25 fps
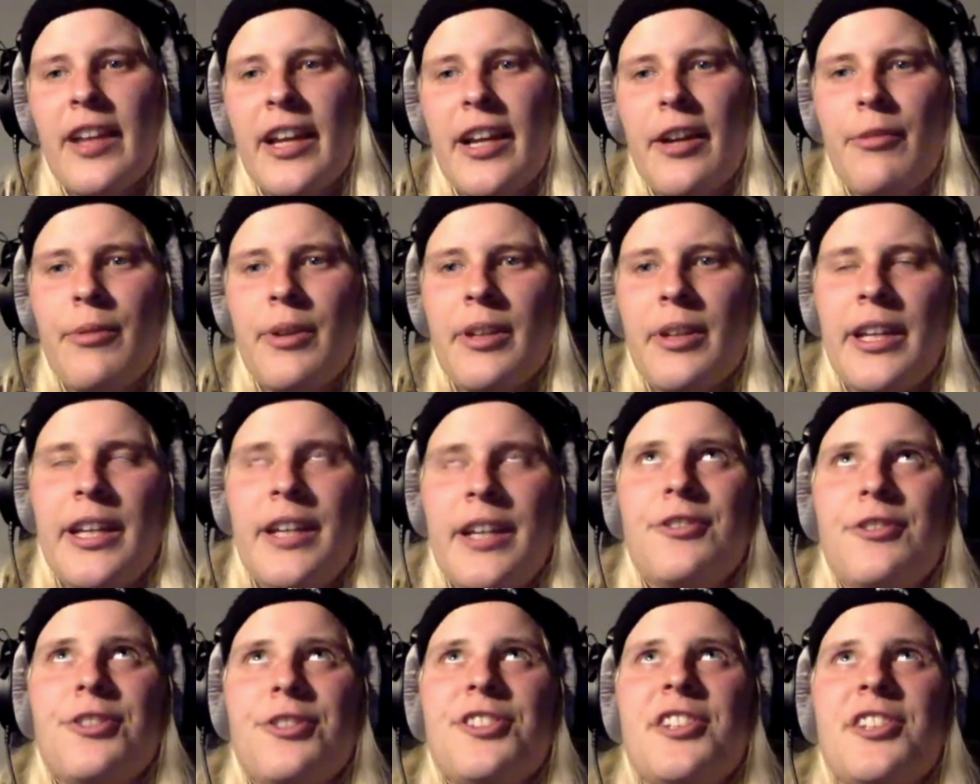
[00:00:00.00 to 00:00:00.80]
a really
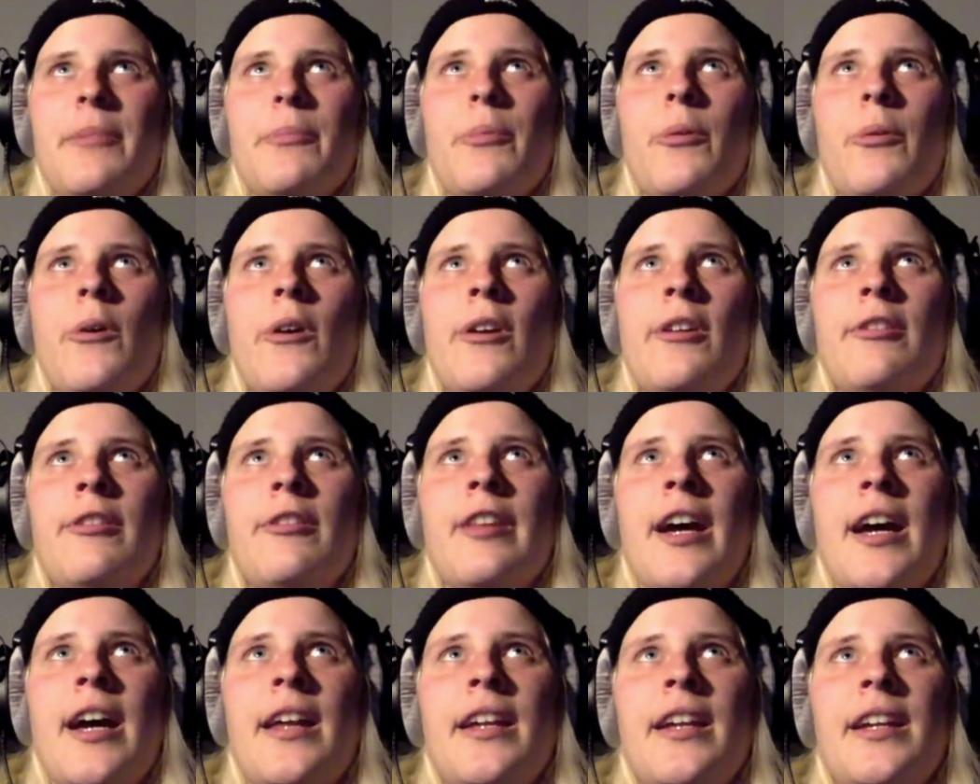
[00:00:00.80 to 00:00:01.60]
interesting point on
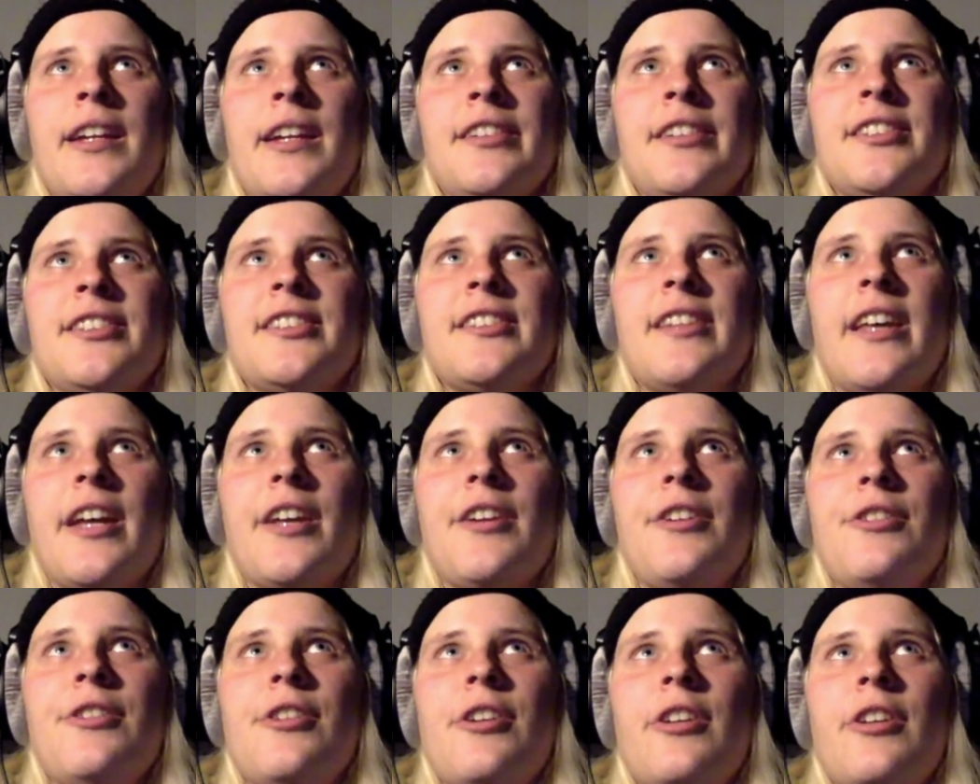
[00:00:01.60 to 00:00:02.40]
that is like,
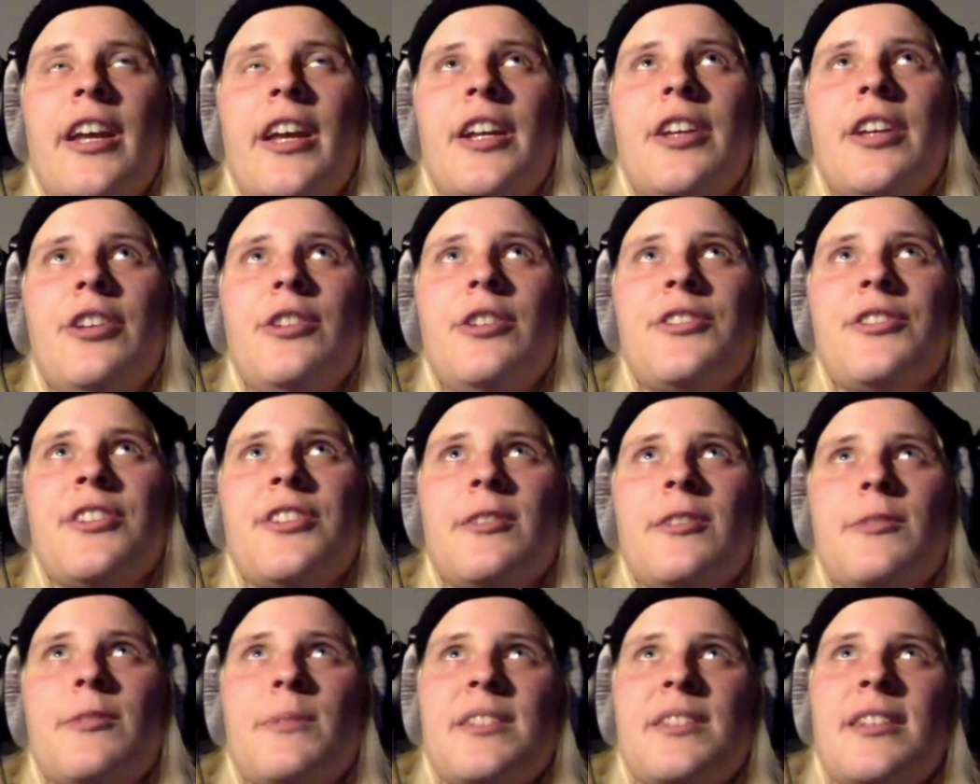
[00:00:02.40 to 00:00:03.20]
you know, like using
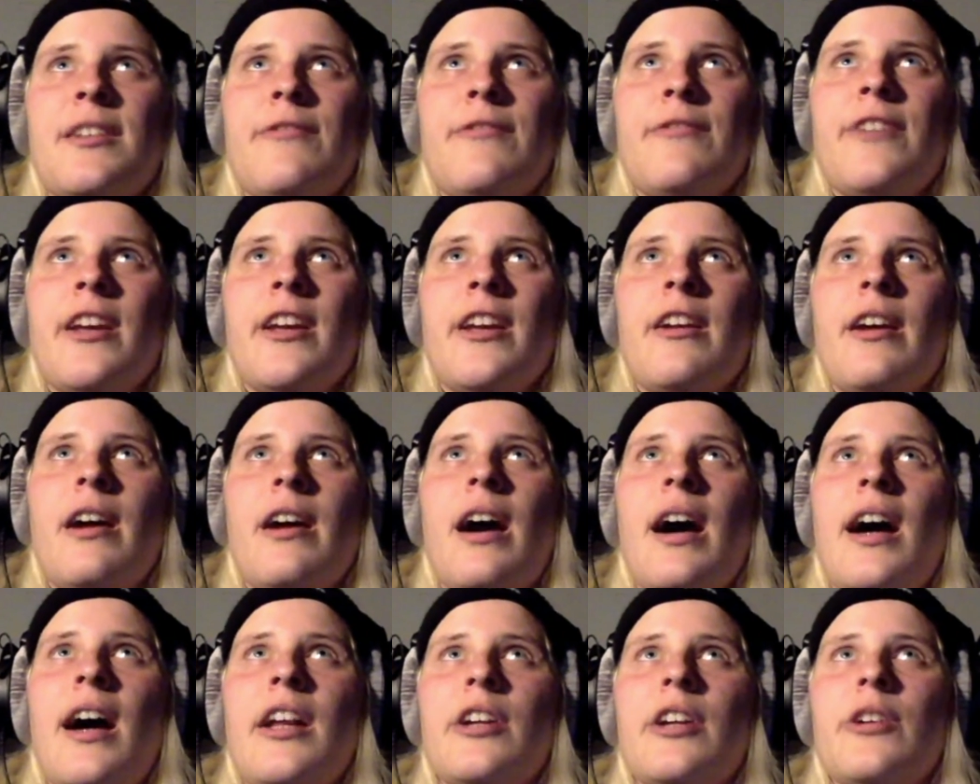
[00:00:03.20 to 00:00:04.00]
specific
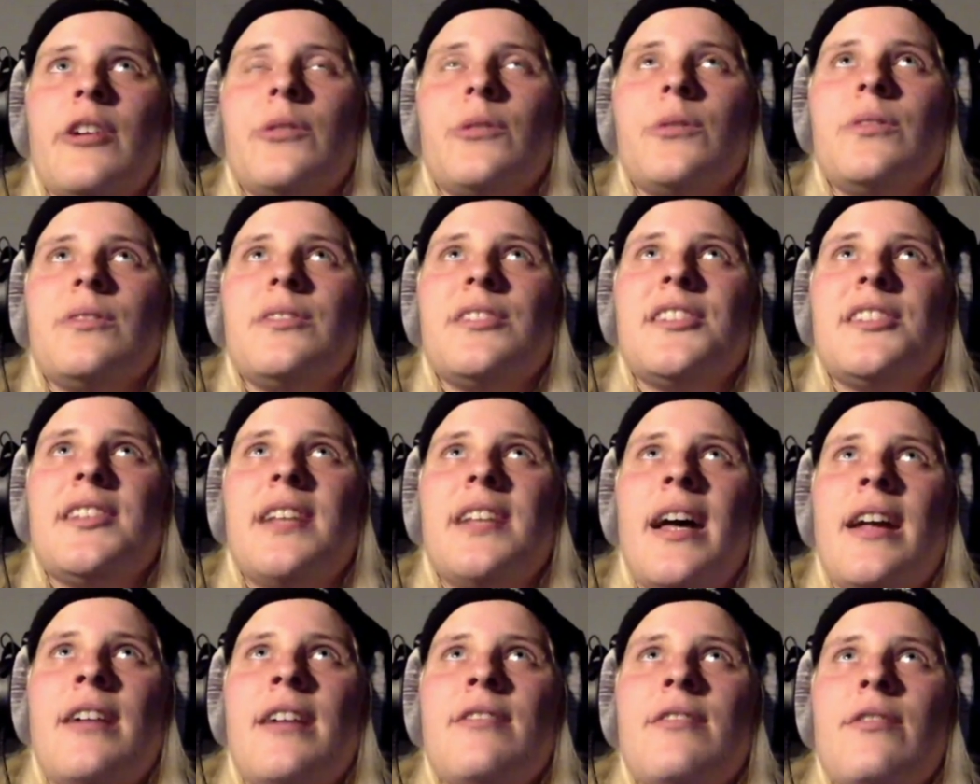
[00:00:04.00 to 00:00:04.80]
articles
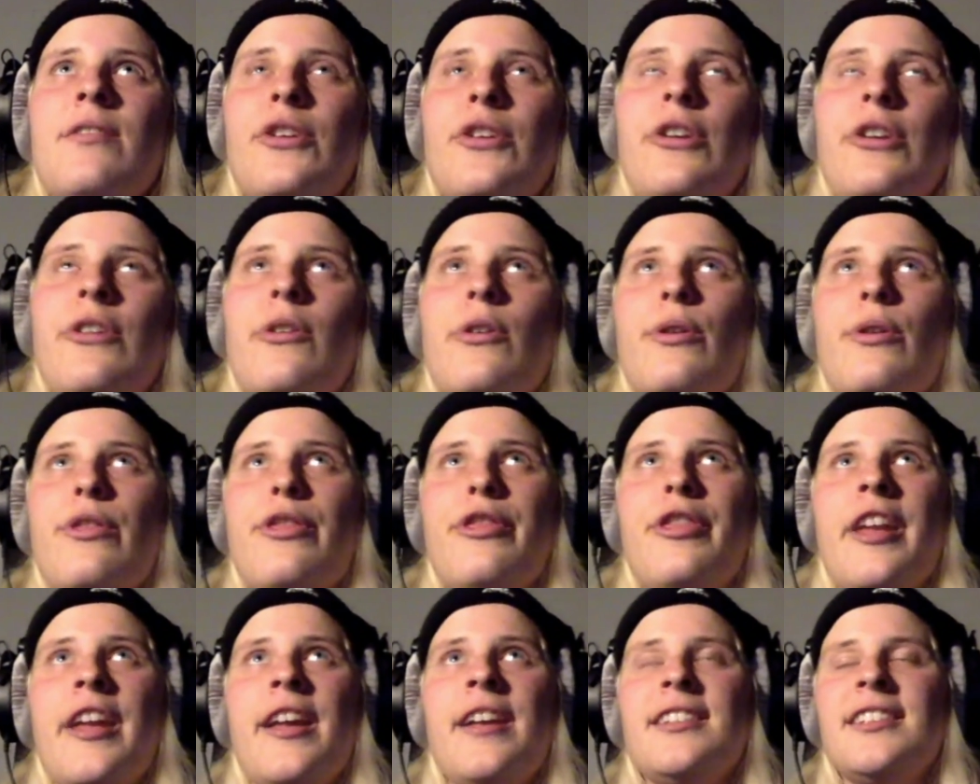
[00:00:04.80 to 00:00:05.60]
and, you know,
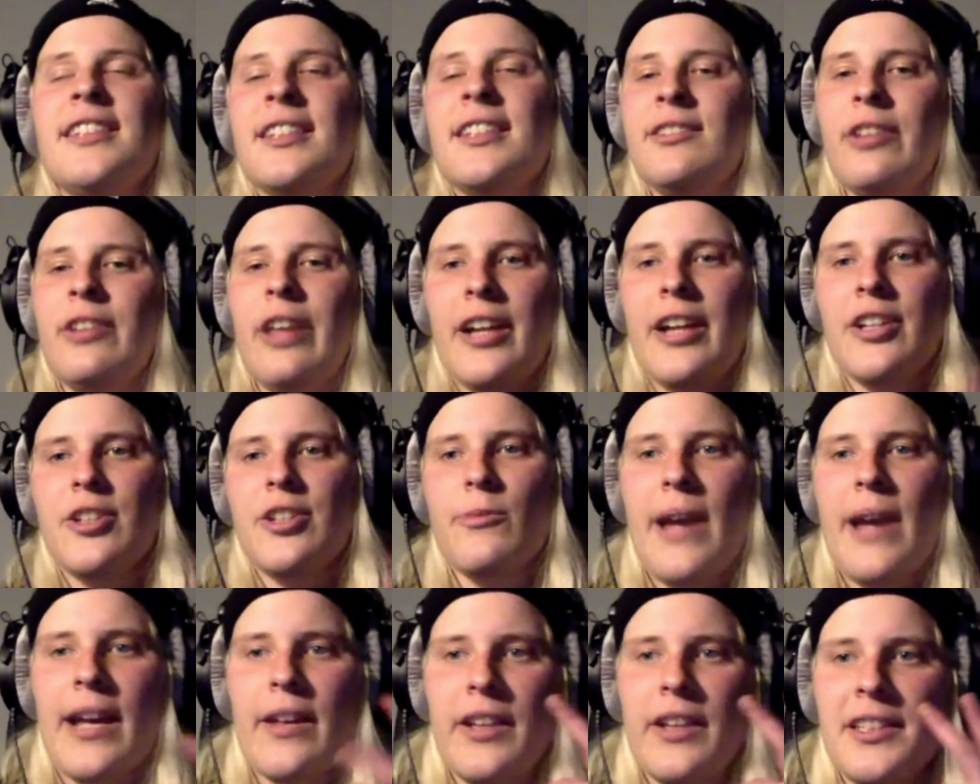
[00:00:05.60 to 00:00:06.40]
things and like
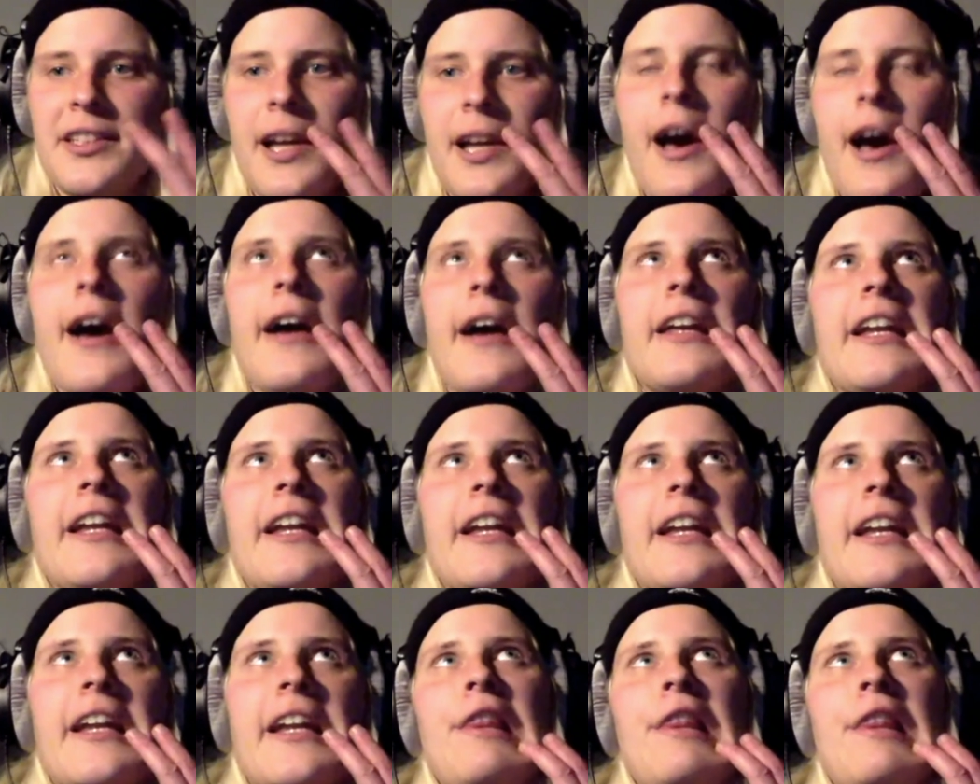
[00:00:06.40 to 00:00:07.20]
directly
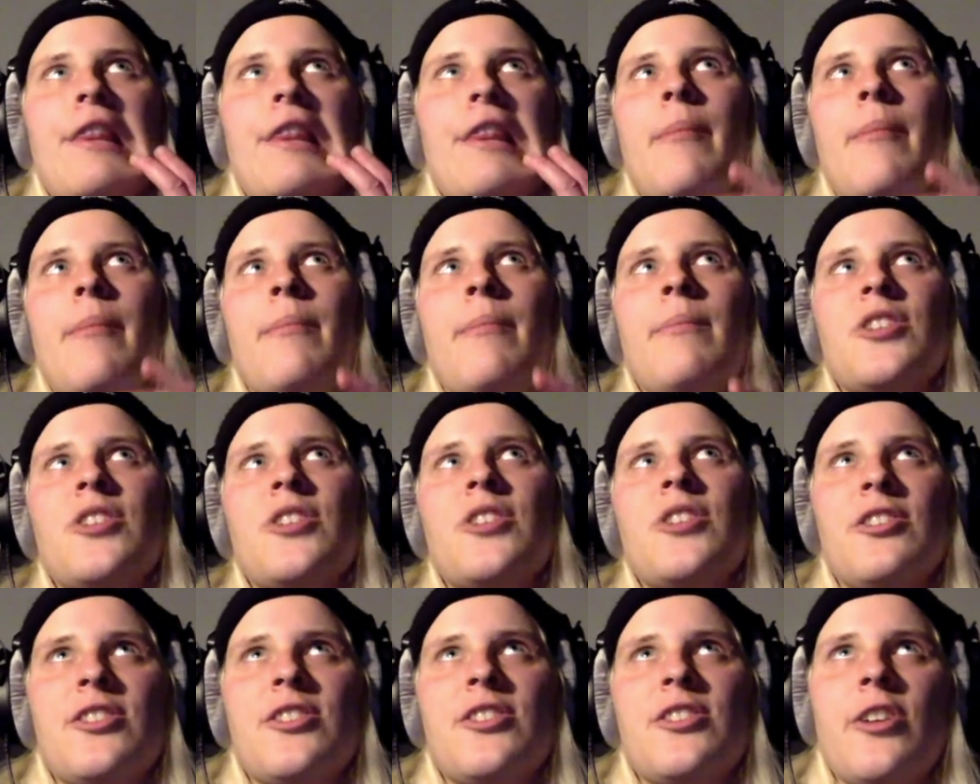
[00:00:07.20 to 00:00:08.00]
targeting them
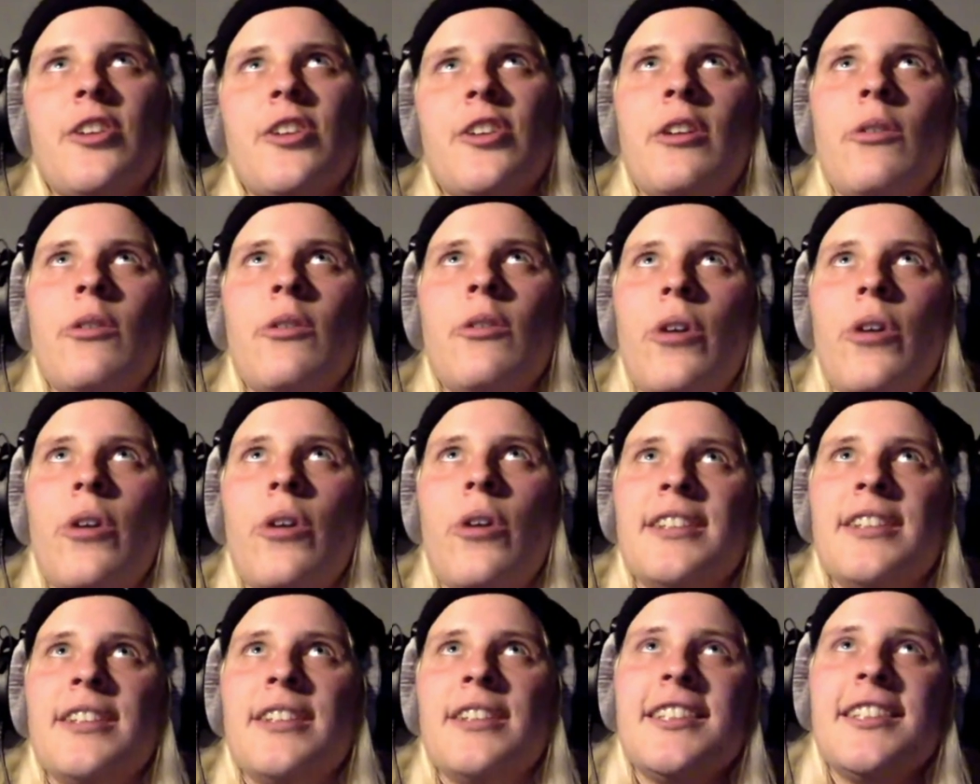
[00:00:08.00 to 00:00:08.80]
to certain
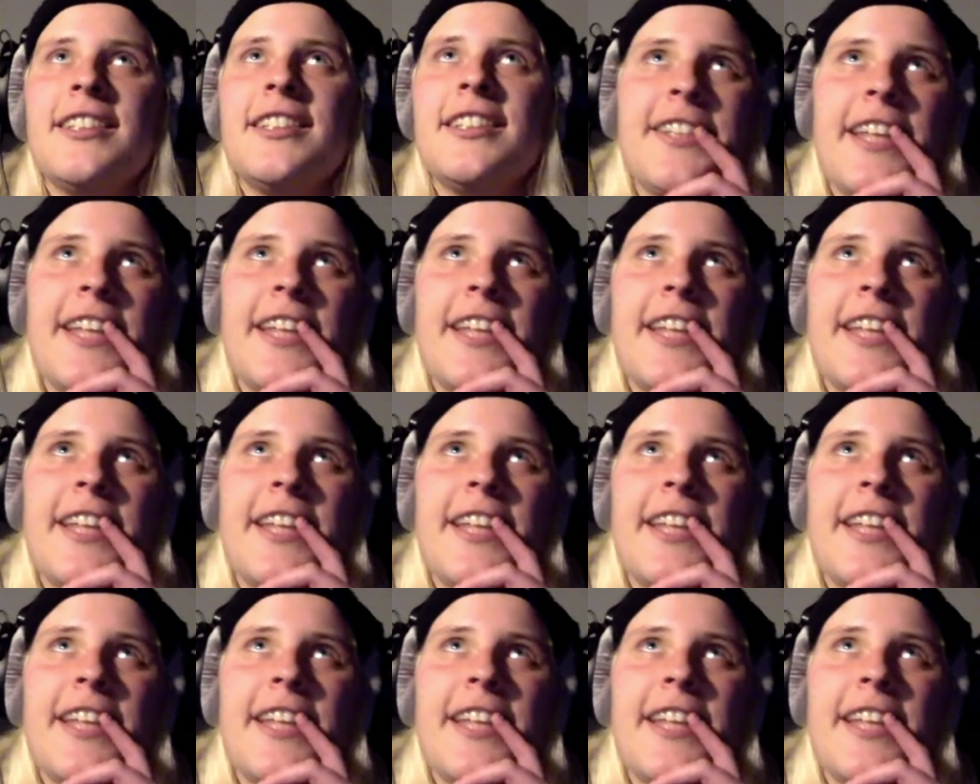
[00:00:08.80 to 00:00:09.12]
audiences.